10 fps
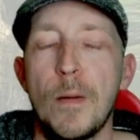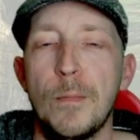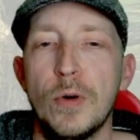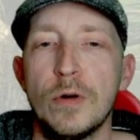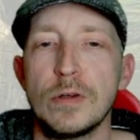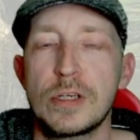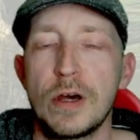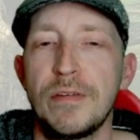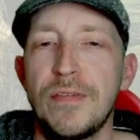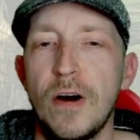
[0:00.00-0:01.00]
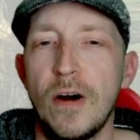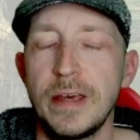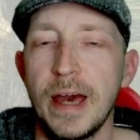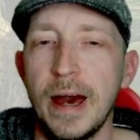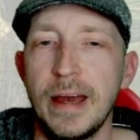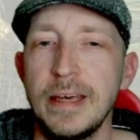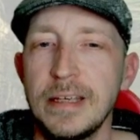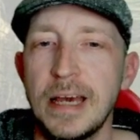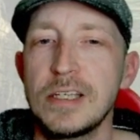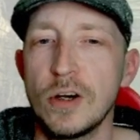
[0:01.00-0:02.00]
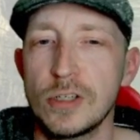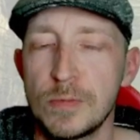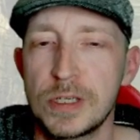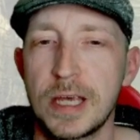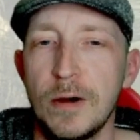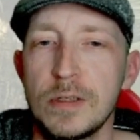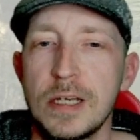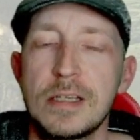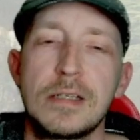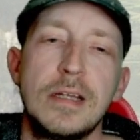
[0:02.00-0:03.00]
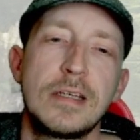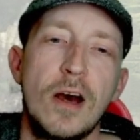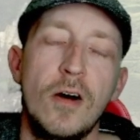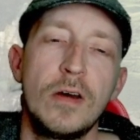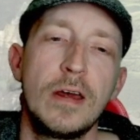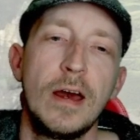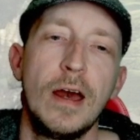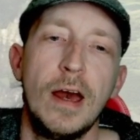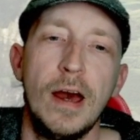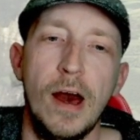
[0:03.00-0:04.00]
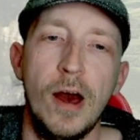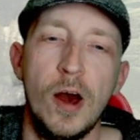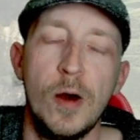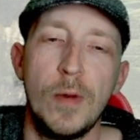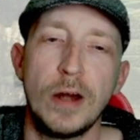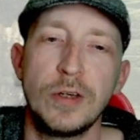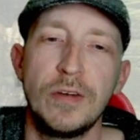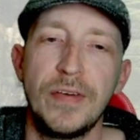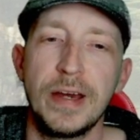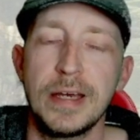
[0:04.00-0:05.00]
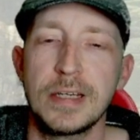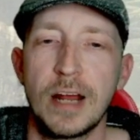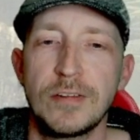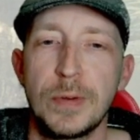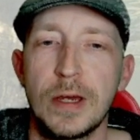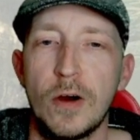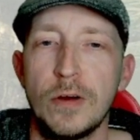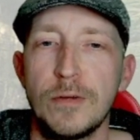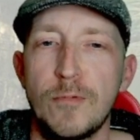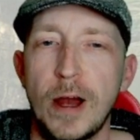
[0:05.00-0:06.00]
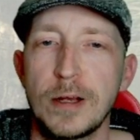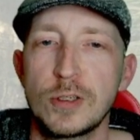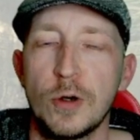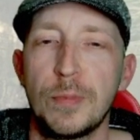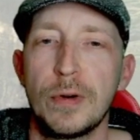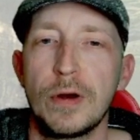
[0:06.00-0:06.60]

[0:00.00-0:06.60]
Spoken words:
but so far, yeah, he's got some skills, this guy. I do think he's going to have to be kind of ranked up